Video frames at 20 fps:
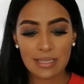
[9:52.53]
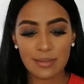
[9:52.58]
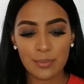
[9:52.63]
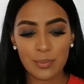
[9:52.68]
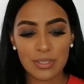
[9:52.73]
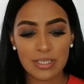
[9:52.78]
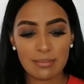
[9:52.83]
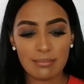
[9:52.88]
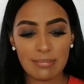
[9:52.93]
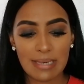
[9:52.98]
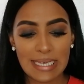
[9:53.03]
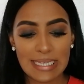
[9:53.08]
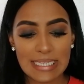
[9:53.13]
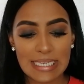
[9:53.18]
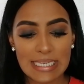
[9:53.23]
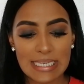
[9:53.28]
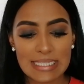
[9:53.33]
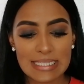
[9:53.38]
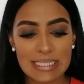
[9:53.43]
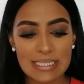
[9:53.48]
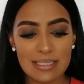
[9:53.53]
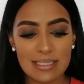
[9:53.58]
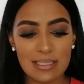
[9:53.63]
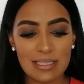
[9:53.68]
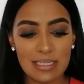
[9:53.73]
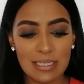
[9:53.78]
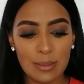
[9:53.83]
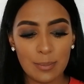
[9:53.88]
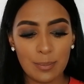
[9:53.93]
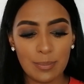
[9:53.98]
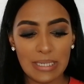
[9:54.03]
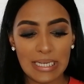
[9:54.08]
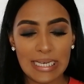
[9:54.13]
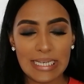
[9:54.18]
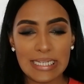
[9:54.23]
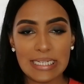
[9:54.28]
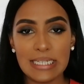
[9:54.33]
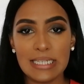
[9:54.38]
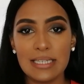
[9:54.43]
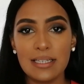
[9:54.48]
In with my Essence lip
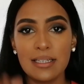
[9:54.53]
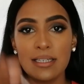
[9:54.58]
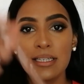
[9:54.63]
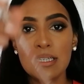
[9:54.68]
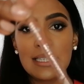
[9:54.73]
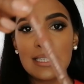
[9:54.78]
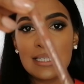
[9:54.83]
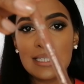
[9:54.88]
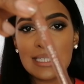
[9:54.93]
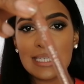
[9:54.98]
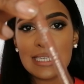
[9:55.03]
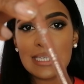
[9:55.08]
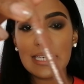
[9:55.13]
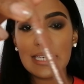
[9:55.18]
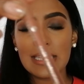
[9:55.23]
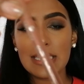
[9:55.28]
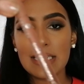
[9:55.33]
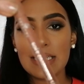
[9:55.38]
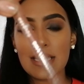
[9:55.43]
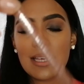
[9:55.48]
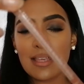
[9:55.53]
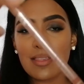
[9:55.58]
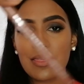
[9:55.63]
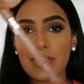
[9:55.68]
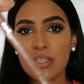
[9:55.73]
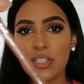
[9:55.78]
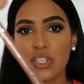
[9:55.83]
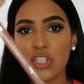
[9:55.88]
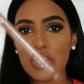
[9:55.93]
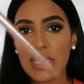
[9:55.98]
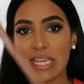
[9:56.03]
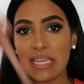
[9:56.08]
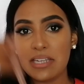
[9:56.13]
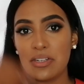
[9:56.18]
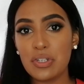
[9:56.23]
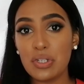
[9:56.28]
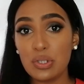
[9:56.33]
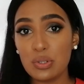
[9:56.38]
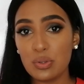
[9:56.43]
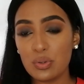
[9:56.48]
liner in the
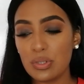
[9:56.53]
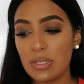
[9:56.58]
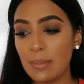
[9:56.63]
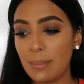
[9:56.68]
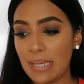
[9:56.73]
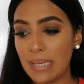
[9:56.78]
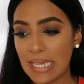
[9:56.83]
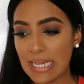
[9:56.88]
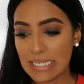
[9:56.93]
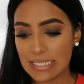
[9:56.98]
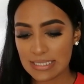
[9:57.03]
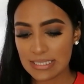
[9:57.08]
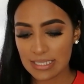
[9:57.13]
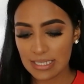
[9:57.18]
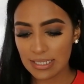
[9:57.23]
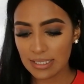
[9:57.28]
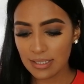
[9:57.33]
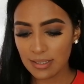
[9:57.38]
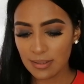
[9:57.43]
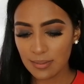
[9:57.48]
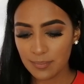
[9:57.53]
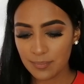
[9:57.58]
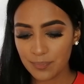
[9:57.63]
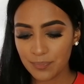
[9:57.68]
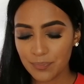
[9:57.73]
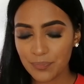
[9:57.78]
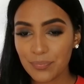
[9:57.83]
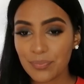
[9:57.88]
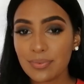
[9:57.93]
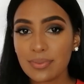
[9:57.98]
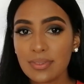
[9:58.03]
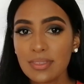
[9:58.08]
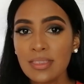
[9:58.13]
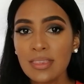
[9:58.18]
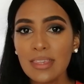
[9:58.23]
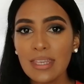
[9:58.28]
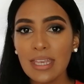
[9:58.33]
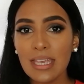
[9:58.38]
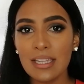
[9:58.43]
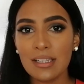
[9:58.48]
shade Nude Painting,
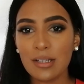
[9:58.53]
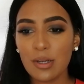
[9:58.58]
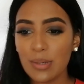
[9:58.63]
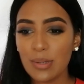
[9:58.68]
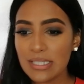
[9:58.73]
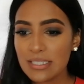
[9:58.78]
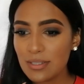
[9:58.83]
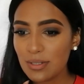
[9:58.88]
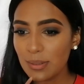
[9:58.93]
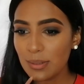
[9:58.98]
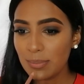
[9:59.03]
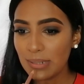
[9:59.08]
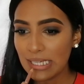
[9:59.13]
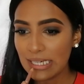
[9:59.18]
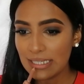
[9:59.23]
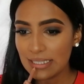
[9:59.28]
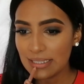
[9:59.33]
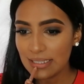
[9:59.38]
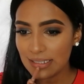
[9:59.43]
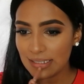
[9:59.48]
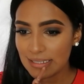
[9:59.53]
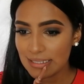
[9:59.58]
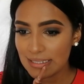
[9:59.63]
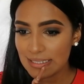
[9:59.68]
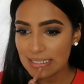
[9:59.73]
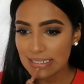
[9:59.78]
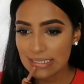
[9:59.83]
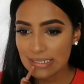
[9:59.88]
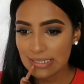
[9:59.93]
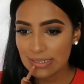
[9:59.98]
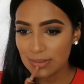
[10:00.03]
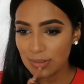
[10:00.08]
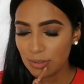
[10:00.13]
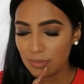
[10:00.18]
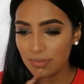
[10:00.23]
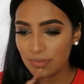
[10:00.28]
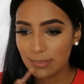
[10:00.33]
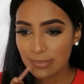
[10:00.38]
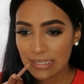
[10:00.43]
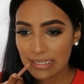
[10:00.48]
and going to apply that
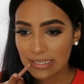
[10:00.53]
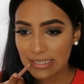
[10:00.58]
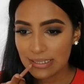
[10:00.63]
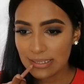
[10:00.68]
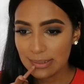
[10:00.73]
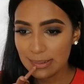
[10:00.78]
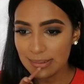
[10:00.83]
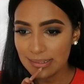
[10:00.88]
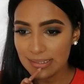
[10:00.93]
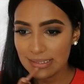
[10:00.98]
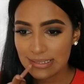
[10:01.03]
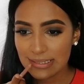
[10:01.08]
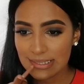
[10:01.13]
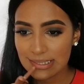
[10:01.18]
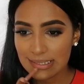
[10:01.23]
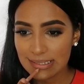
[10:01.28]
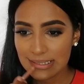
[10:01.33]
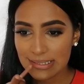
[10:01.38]
all over my lip.